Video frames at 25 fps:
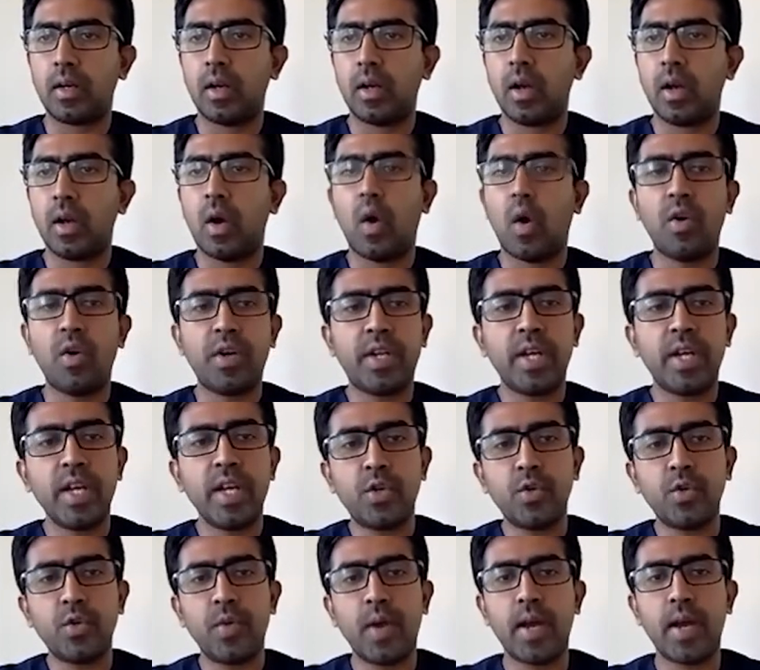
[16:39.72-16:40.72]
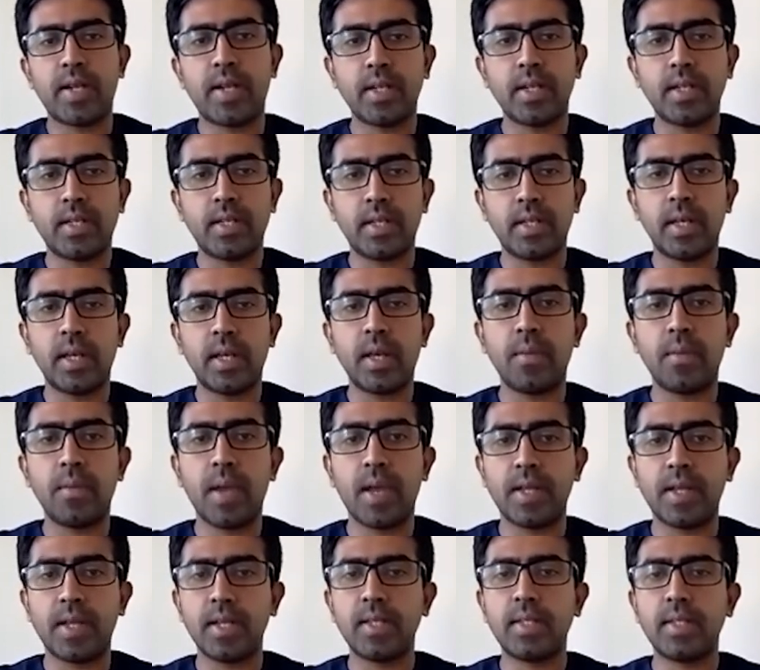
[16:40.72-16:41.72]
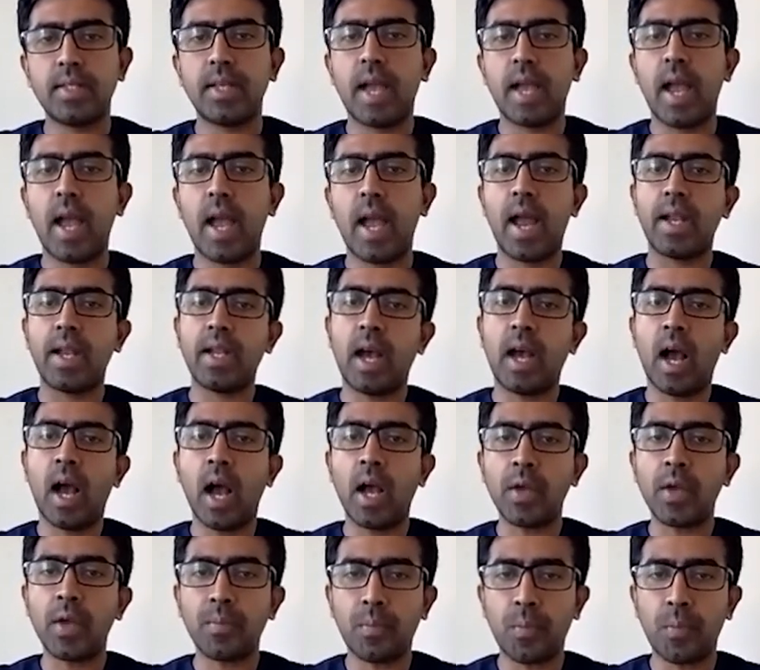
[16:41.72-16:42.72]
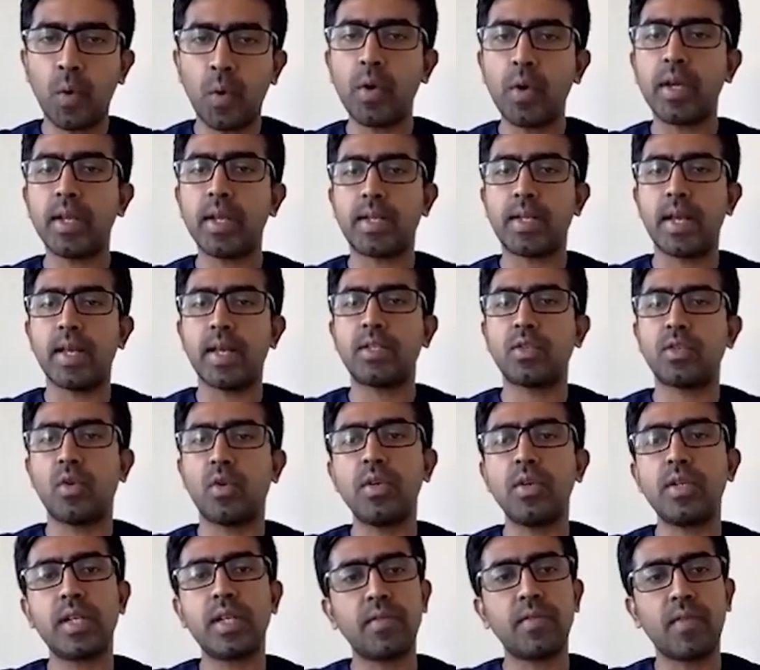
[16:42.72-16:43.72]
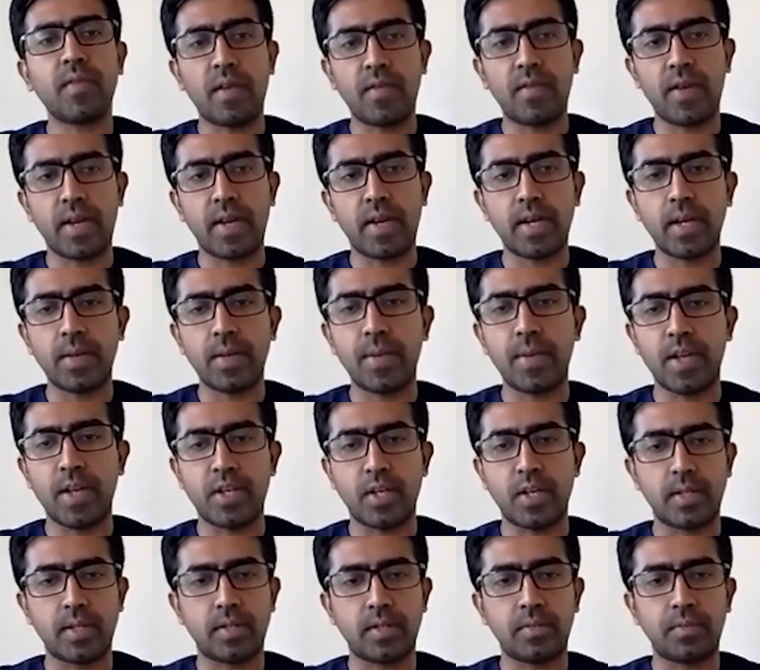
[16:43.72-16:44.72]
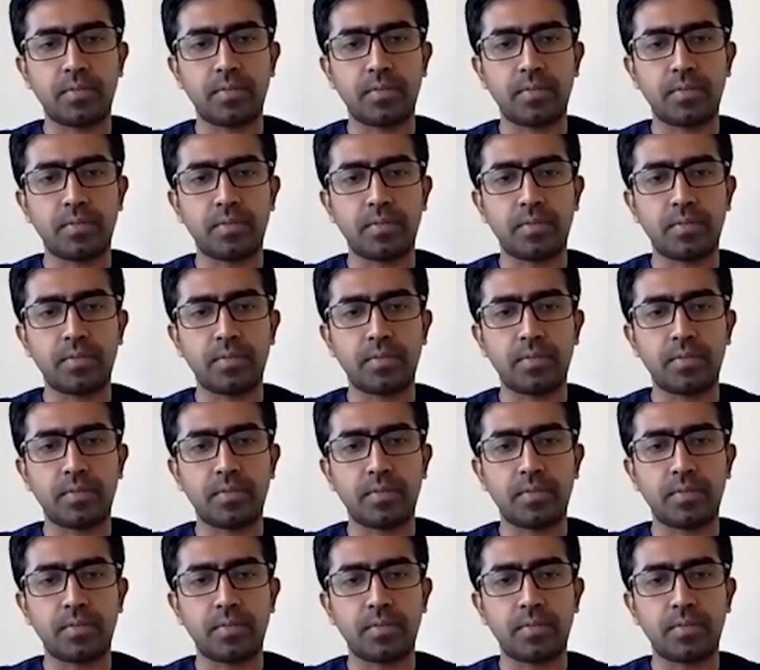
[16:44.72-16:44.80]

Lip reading: on T2 weighted images and hypointense on T1 weighted images.